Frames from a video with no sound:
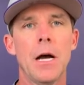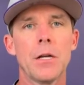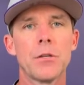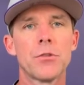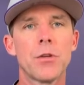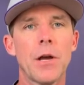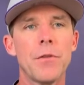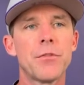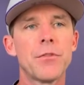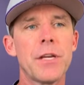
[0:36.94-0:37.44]

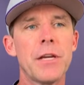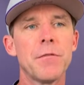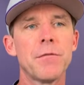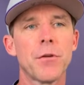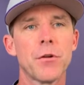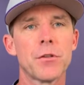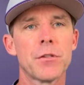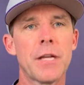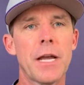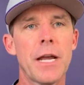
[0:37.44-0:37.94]
so I've seen
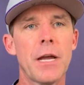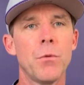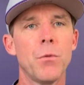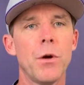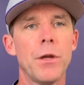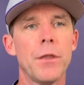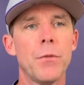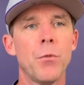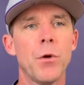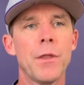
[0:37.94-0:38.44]
firsthand
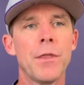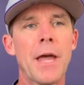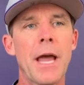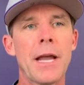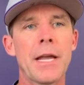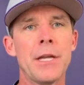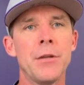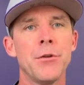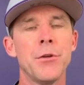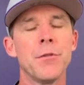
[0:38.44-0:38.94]
what
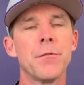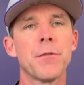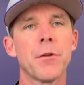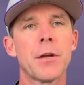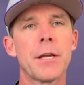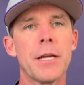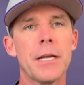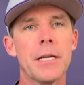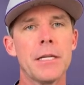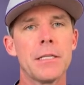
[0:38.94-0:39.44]
that can do for
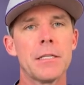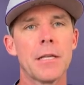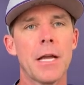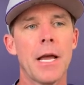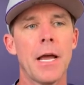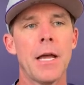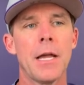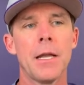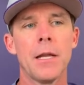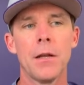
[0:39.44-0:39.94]
kids.
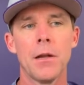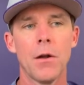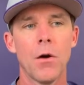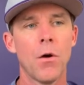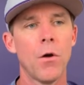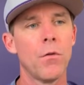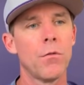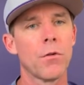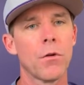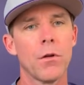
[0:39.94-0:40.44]
And
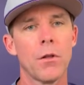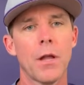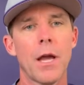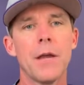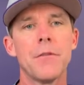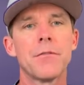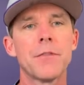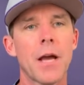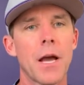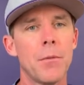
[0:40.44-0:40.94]
over a
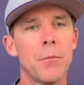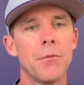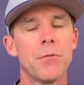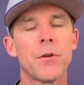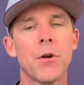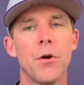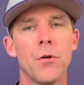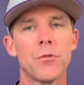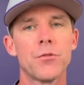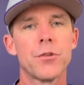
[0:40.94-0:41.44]
lifetime of
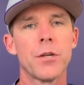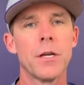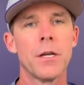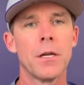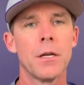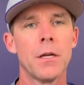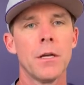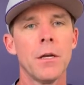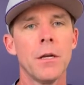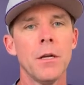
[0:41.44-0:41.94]

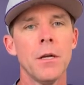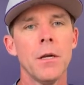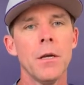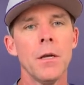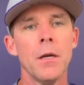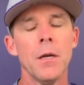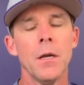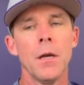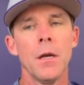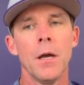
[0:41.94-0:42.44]
coaching,
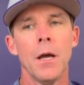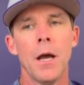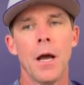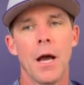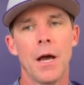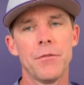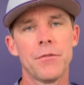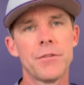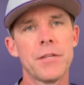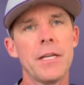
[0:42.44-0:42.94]

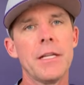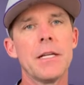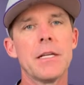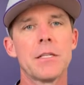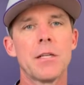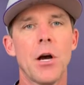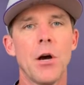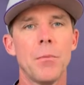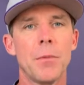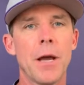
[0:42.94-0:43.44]
I've seen
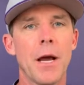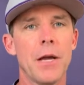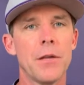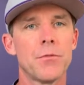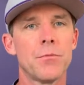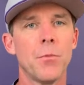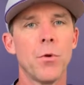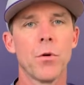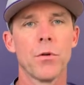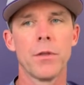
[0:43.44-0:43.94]
this help
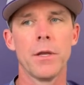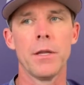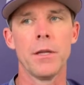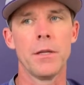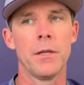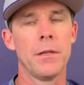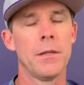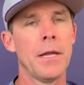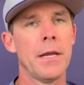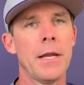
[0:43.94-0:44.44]
guys more
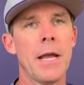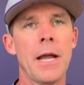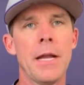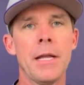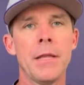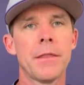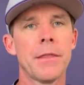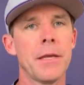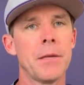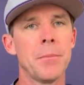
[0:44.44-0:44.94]
than
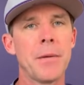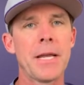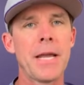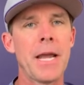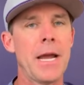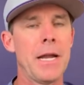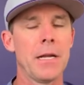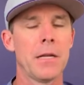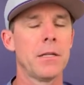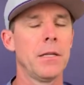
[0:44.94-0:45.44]
anything
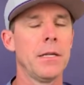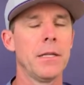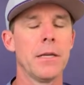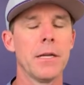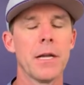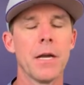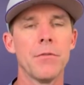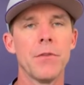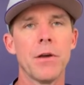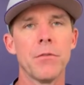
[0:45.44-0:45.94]
mechanically
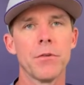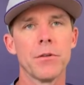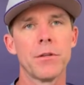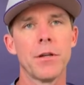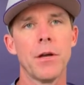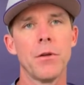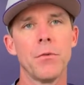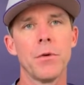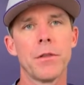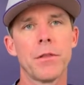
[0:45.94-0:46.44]
that I've ever
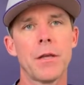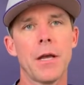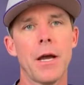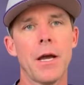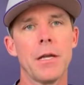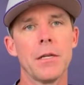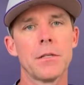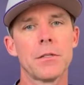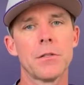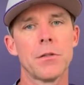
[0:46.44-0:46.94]
done with
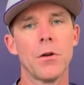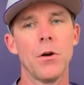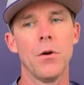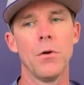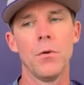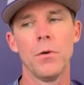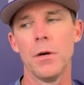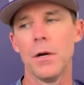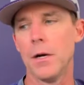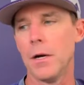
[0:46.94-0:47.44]
guys.
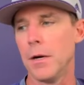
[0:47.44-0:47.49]
So